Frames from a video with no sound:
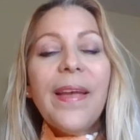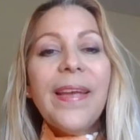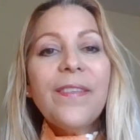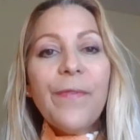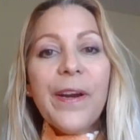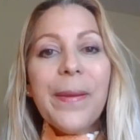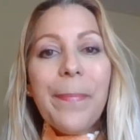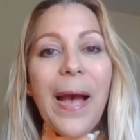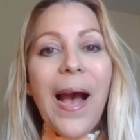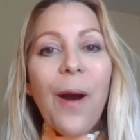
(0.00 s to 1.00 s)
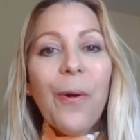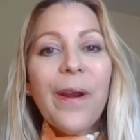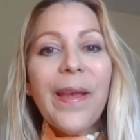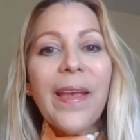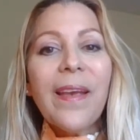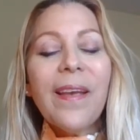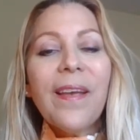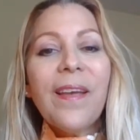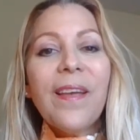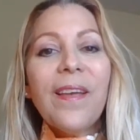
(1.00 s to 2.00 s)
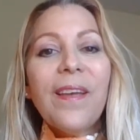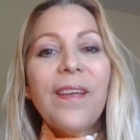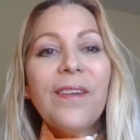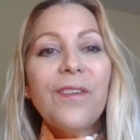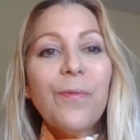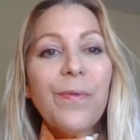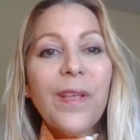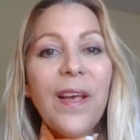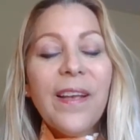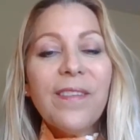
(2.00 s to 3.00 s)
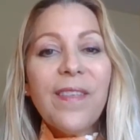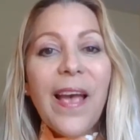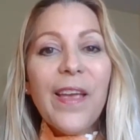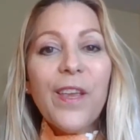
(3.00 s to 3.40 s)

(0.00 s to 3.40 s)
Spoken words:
it's very empowering to realize that